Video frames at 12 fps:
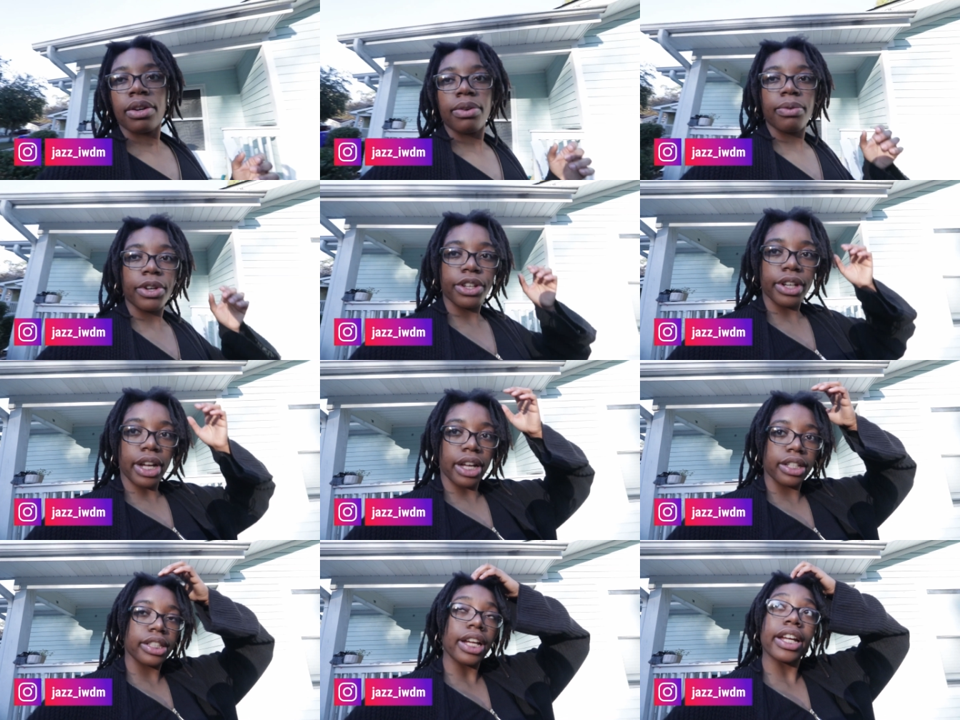Well, you
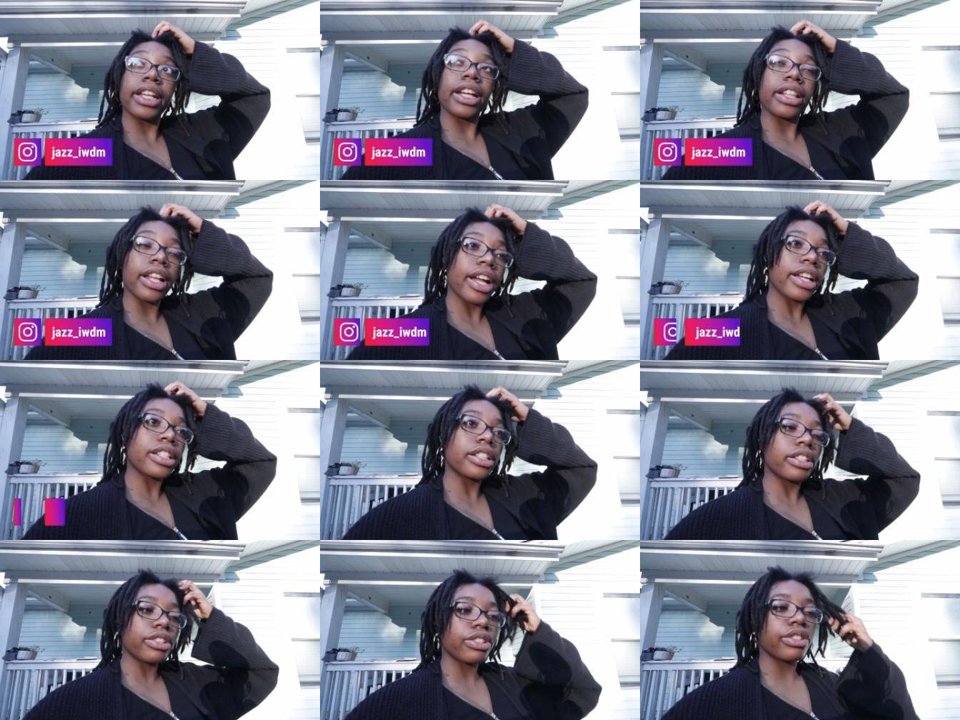guys, I can't lie, it's a
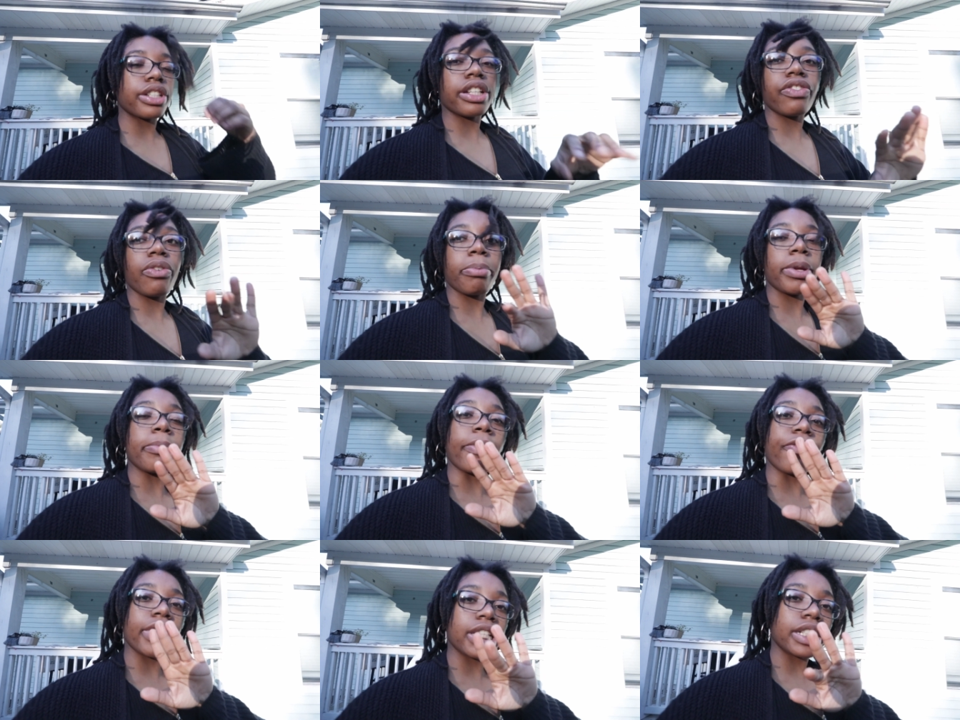little too chilly for me. My
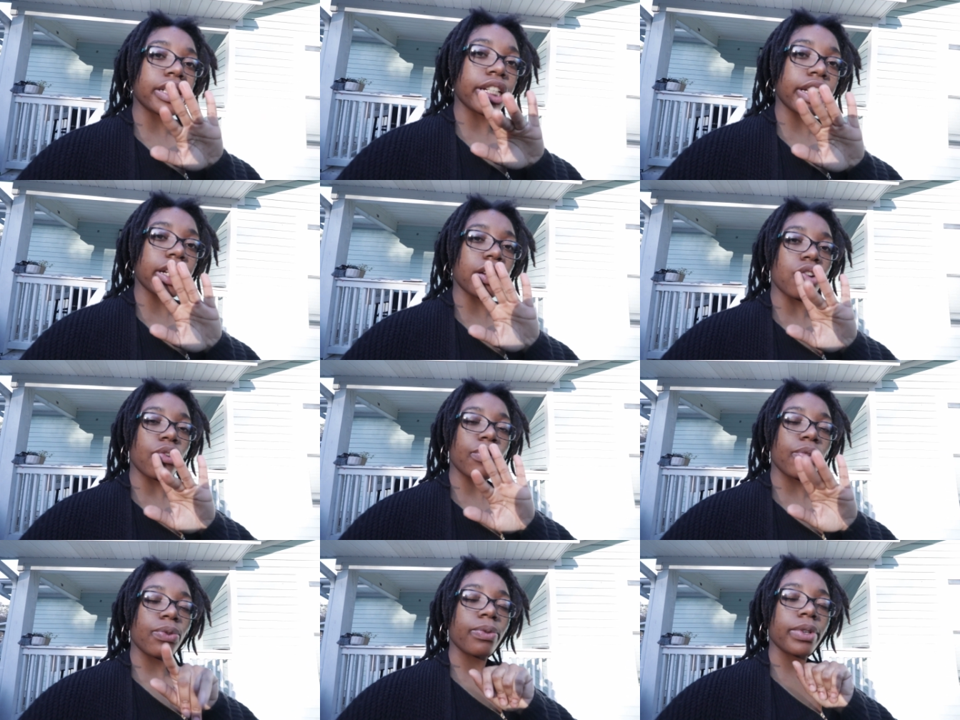fingers are getting
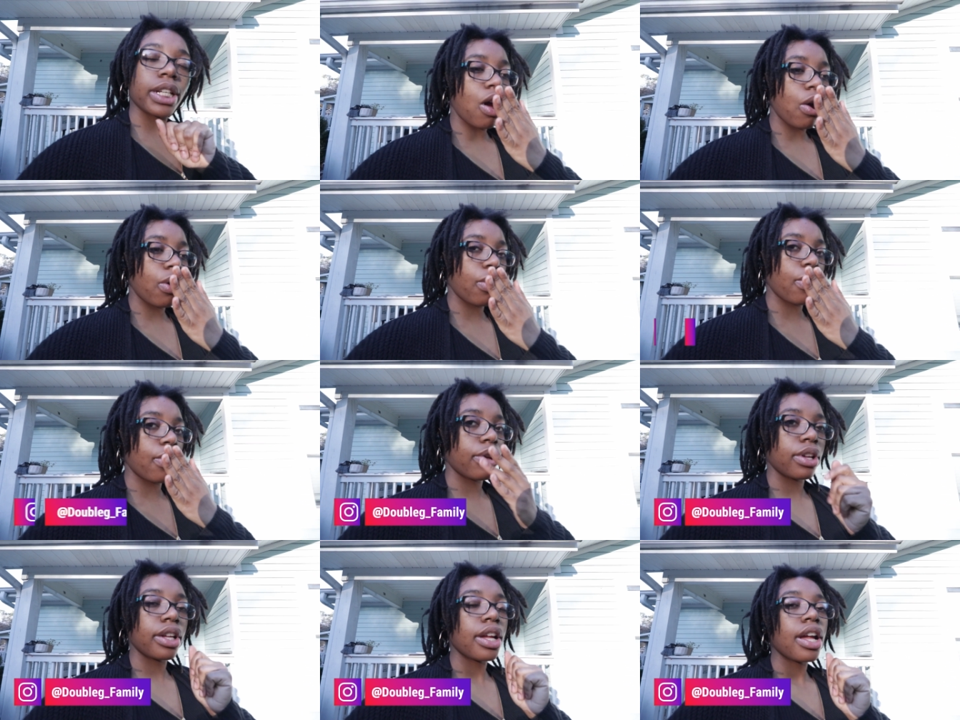cold.
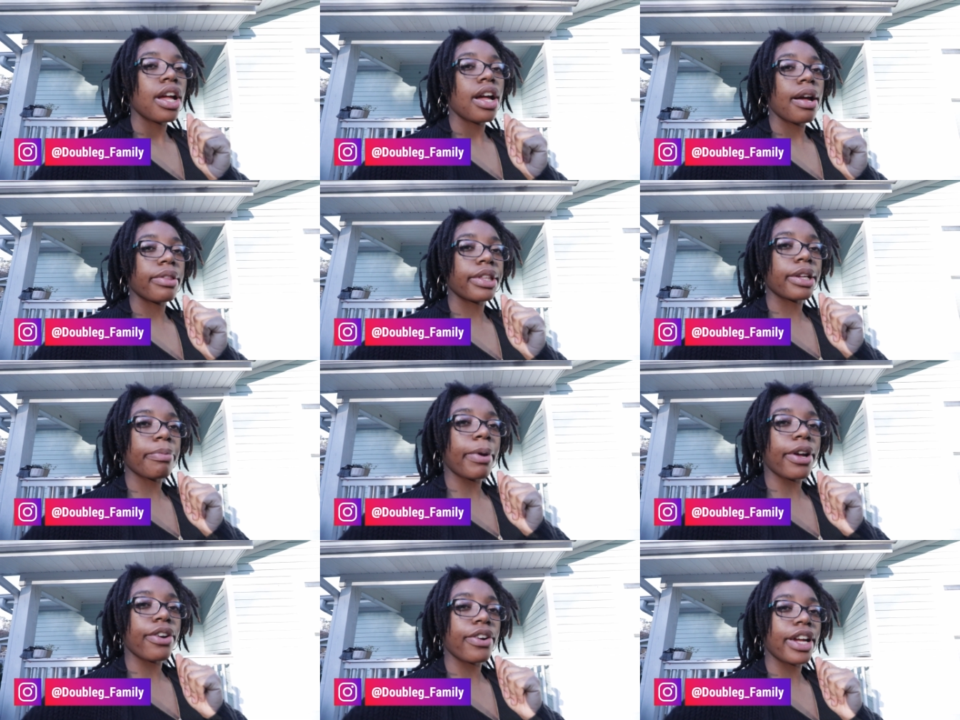I'm thinking
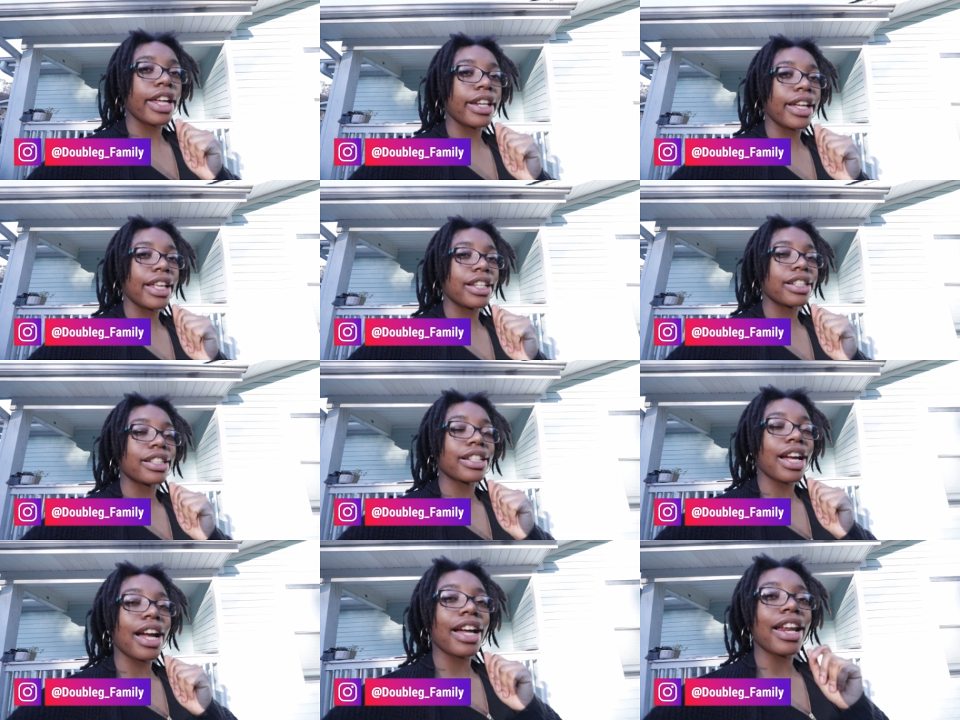about going ahead and heading
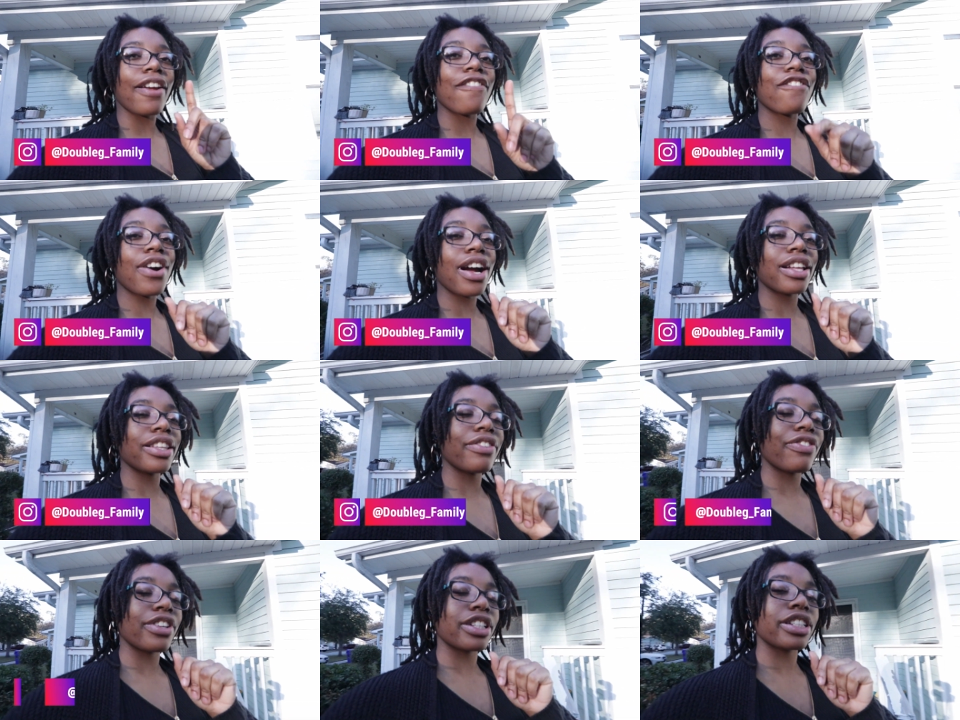inside. I finally
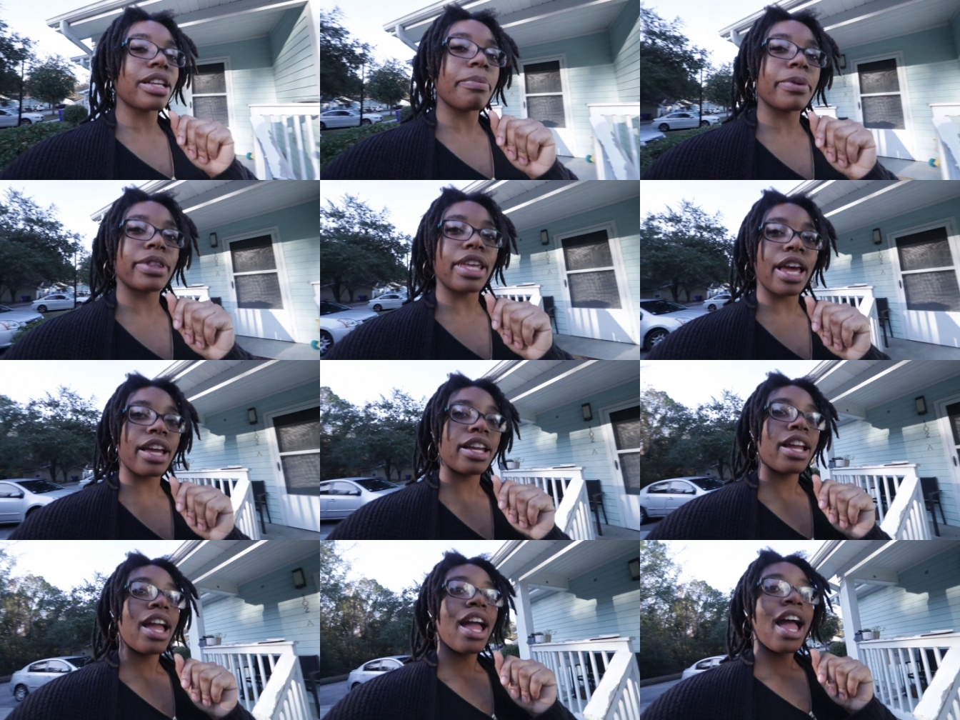finished up with that.
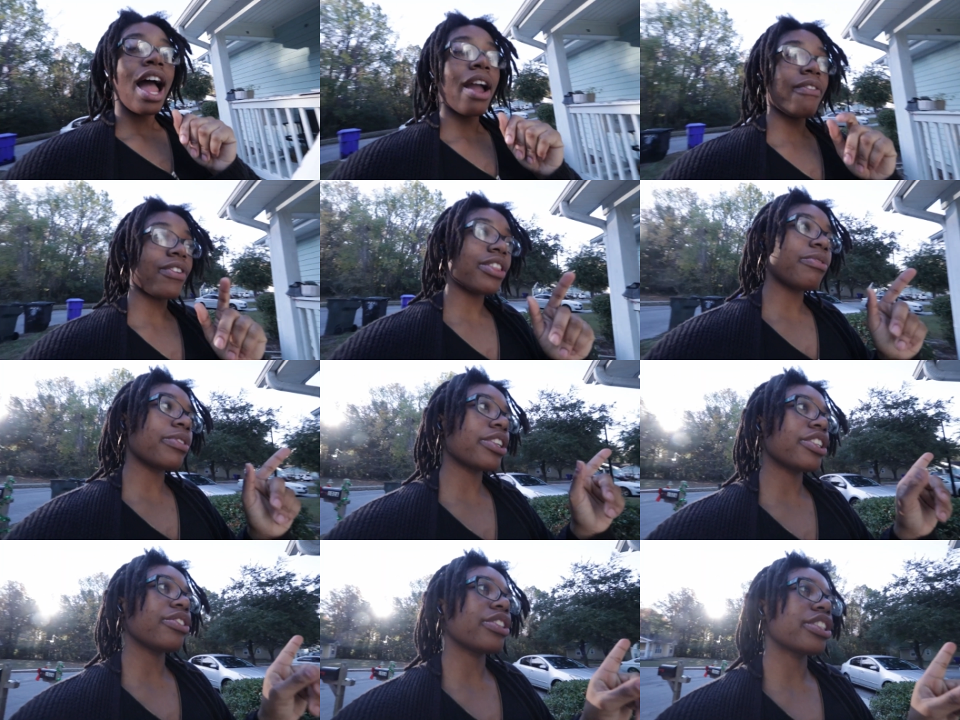I really want to
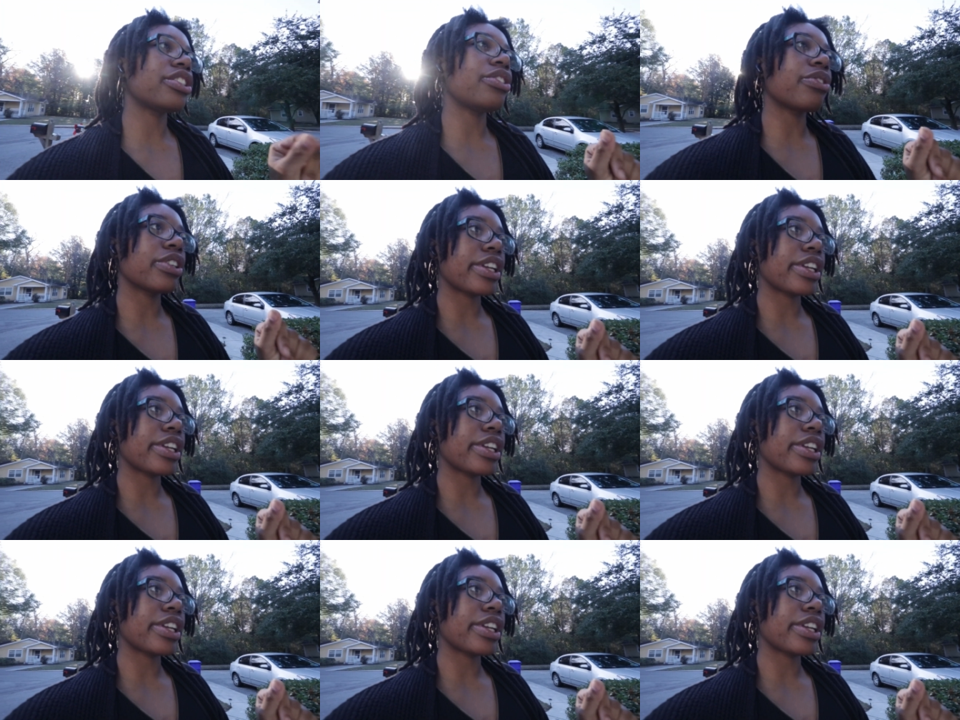do this door